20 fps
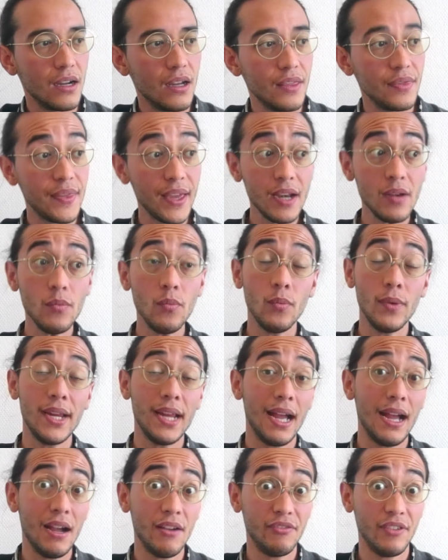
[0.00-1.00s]
Then we
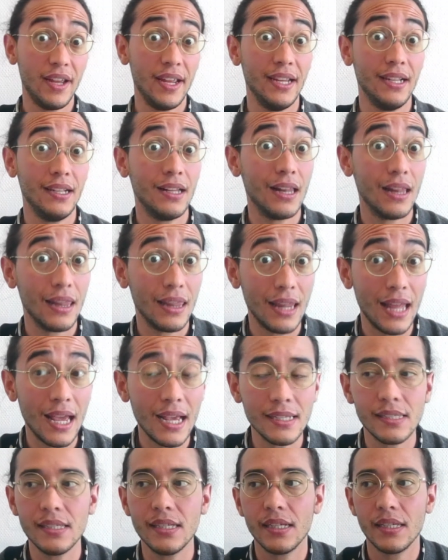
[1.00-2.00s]
have a
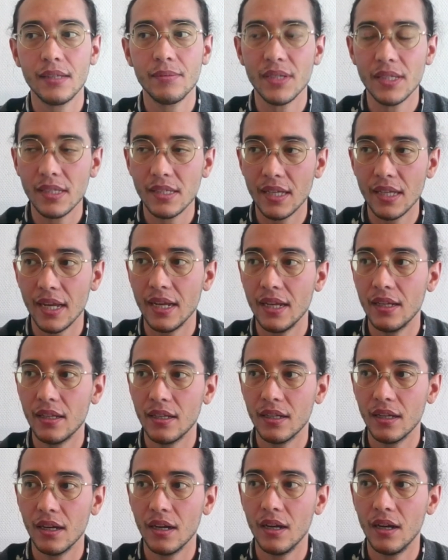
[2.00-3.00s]
classic
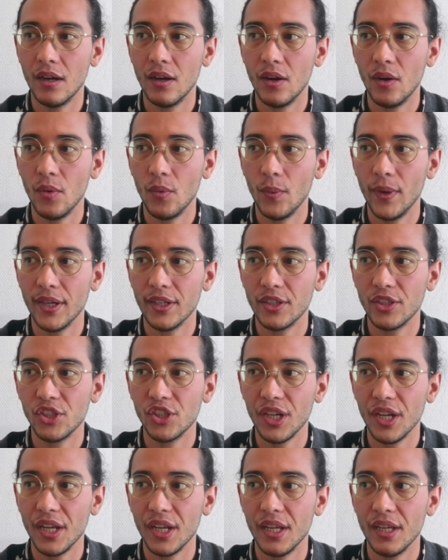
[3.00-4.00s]
mistake,
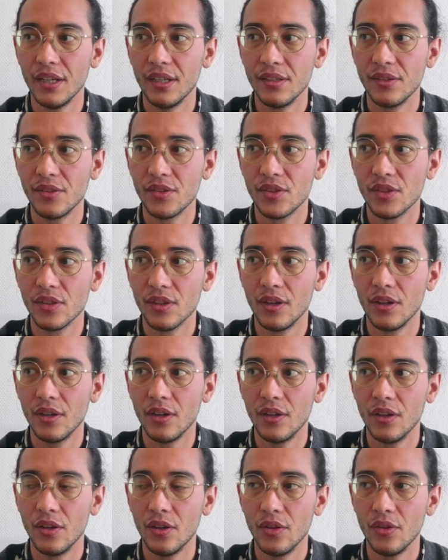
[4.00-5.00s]
which is
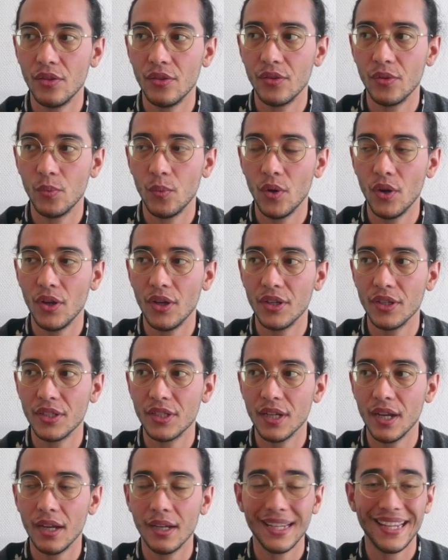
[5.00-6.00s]
the word
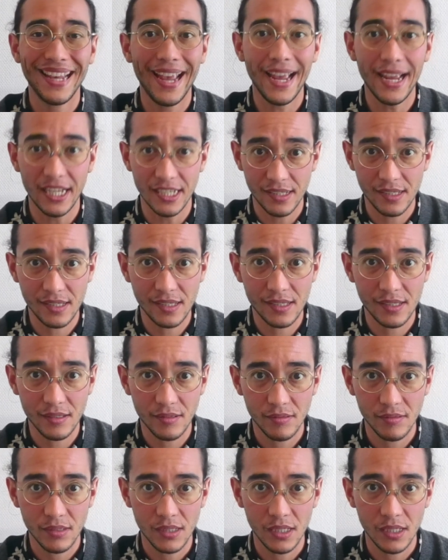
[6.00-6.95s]
case.